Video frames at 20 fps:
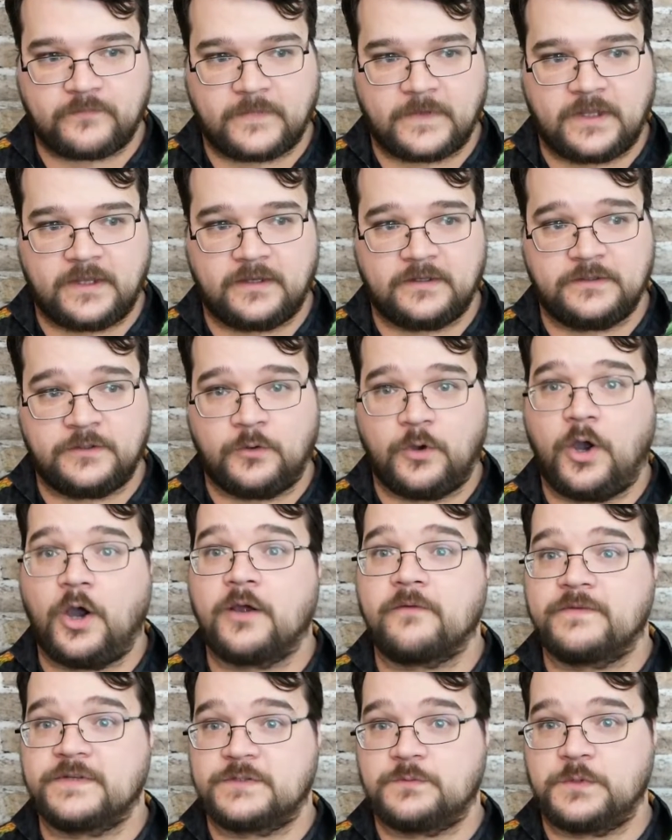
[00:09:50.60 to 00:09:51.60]

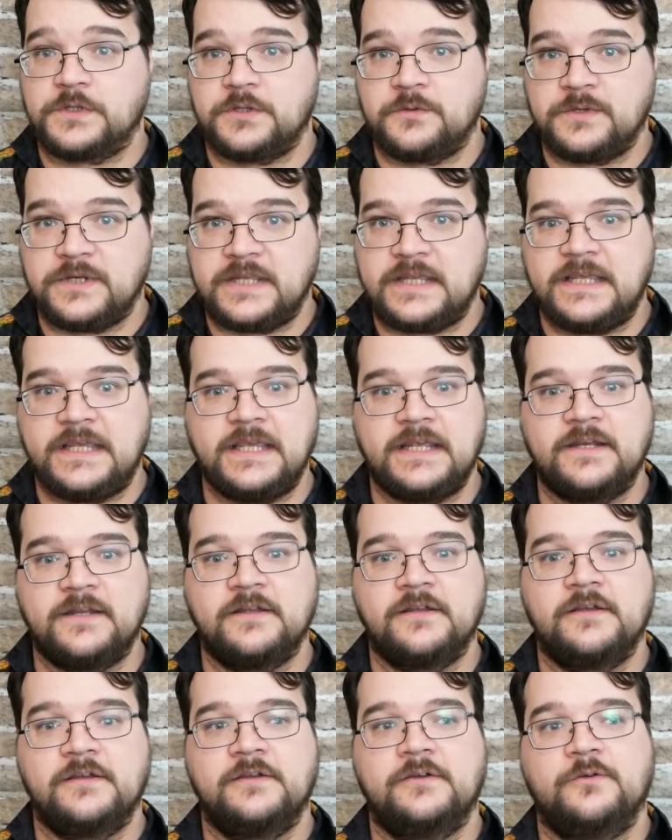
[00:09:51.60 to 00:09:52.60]
harvest what you
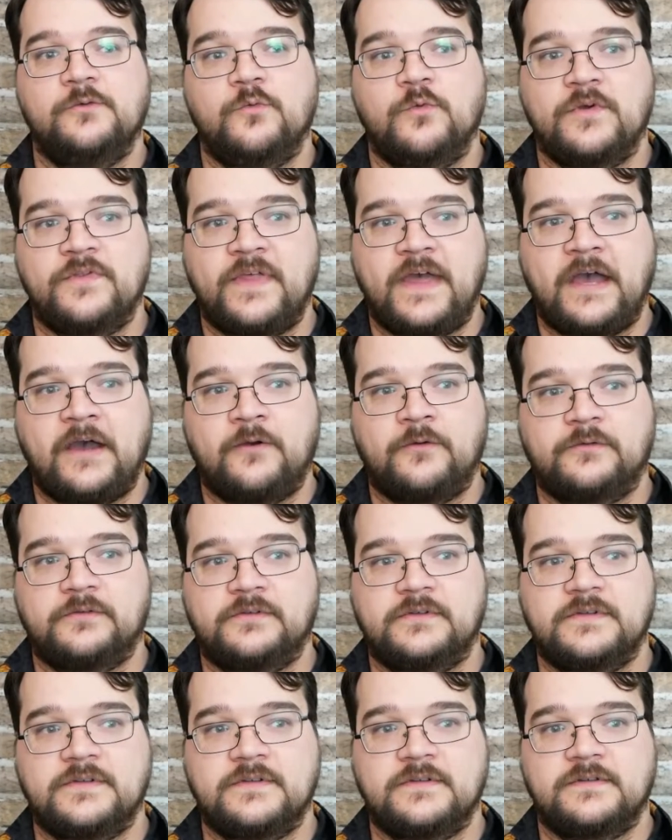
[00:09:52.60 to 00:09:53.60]
need
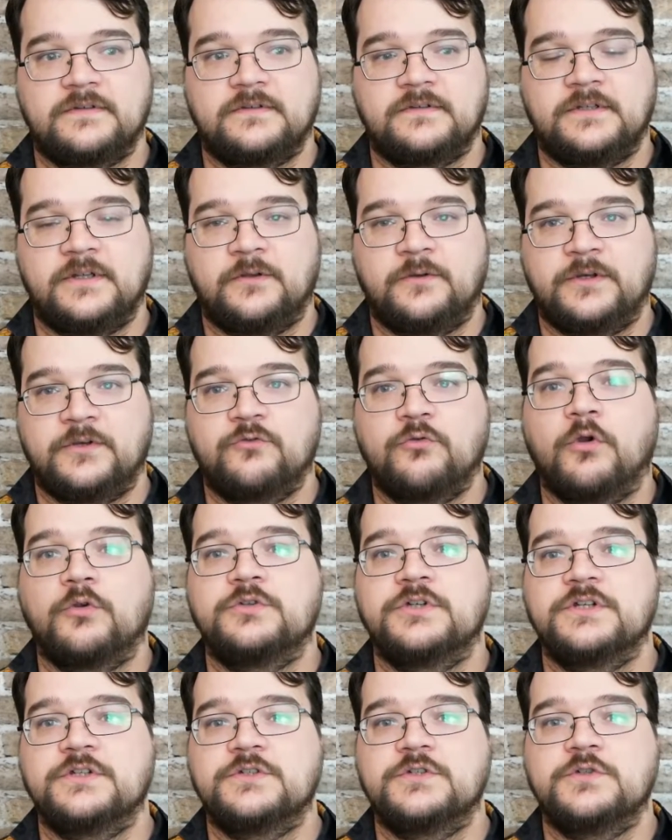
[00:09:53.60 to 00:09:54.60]
without,
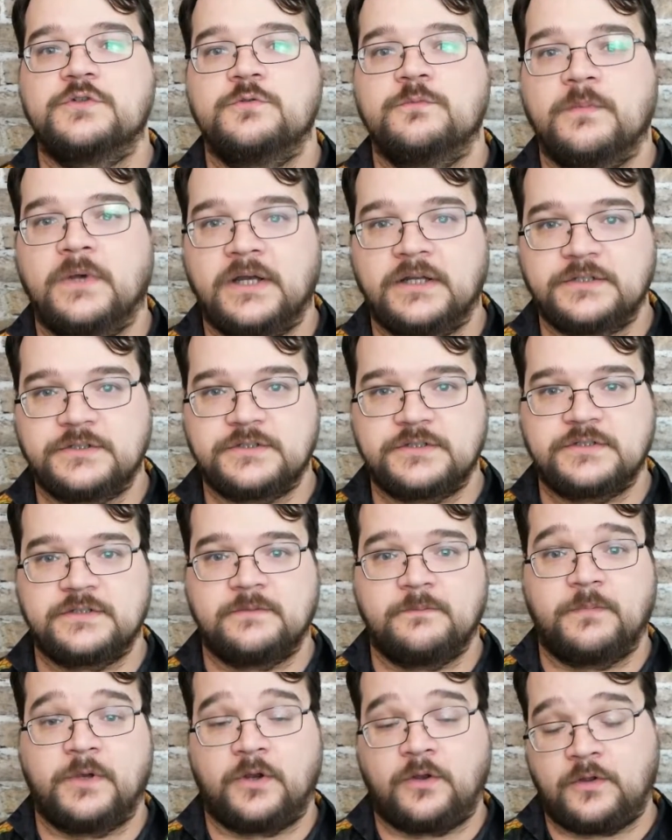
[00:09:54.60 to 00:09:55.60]
encroaching too much,
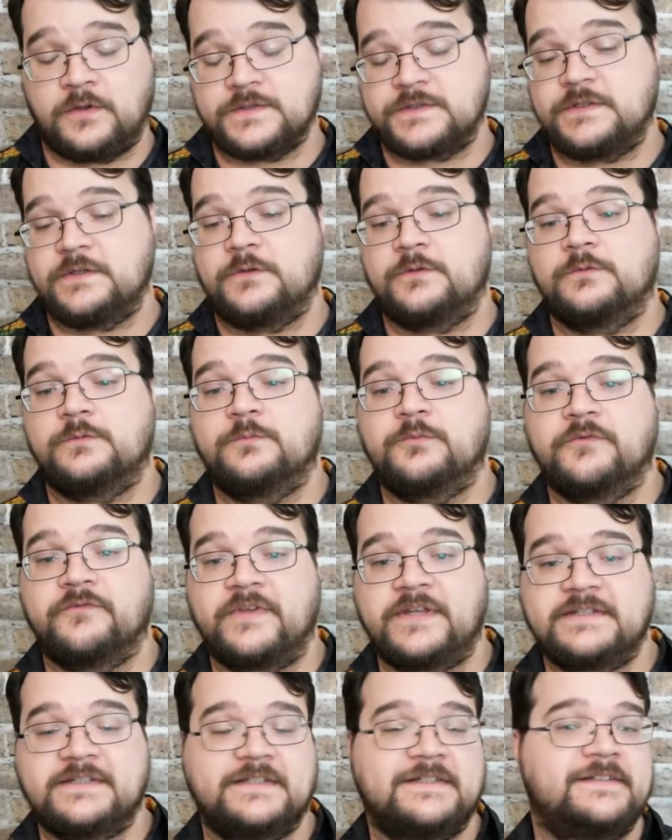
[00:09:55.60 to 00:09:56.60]
but also
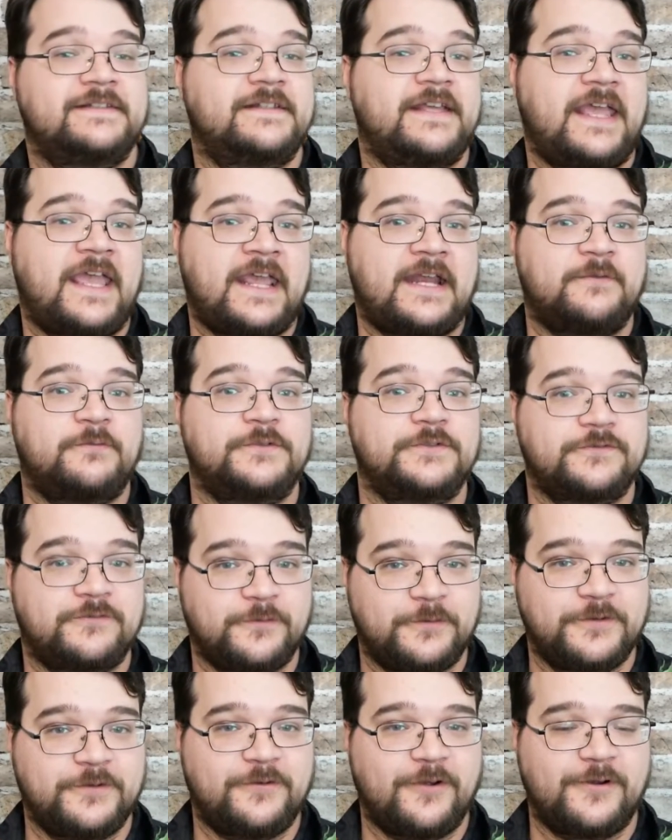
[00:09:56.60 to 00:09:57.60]
preventing the animals
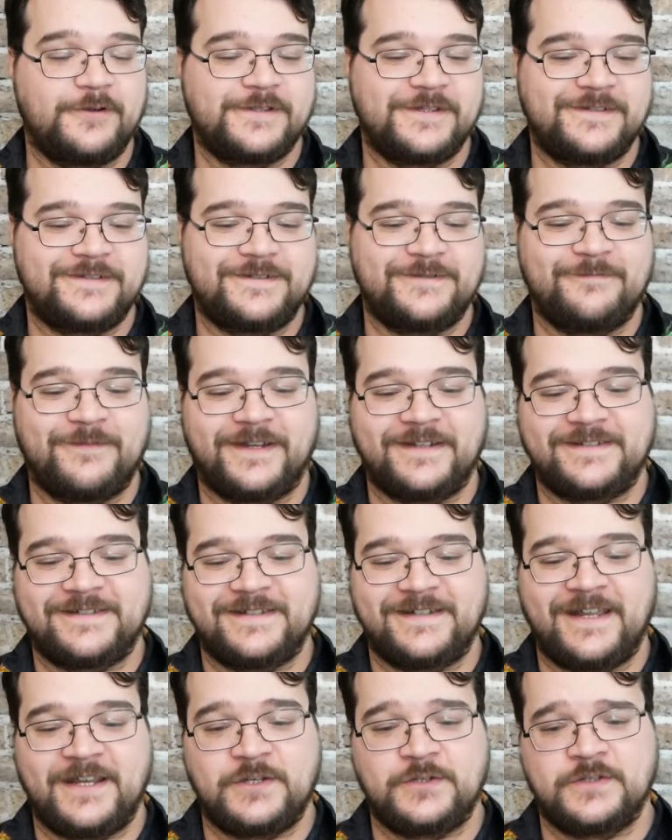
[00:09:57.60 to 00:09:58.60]
from encroaching too much
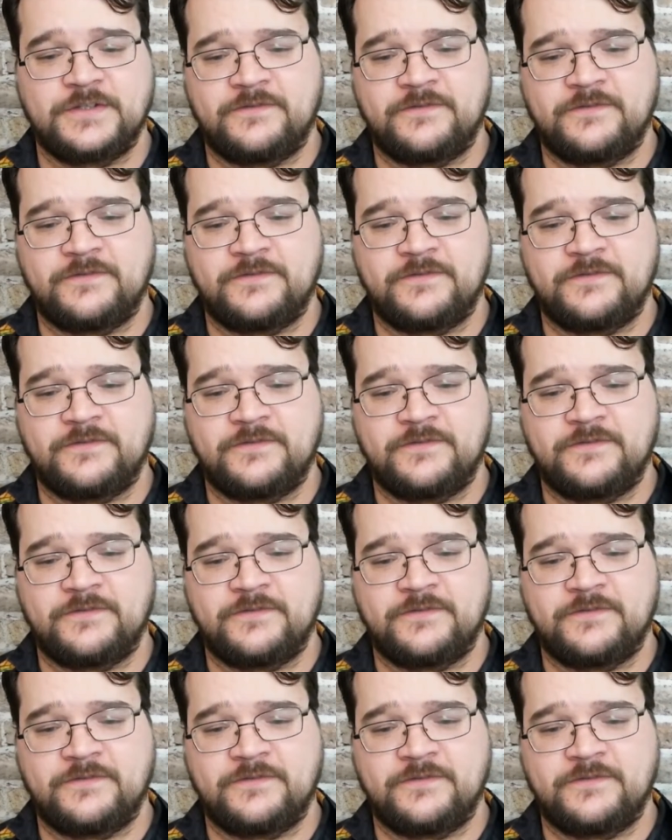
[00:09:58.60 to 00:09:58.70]
in nature.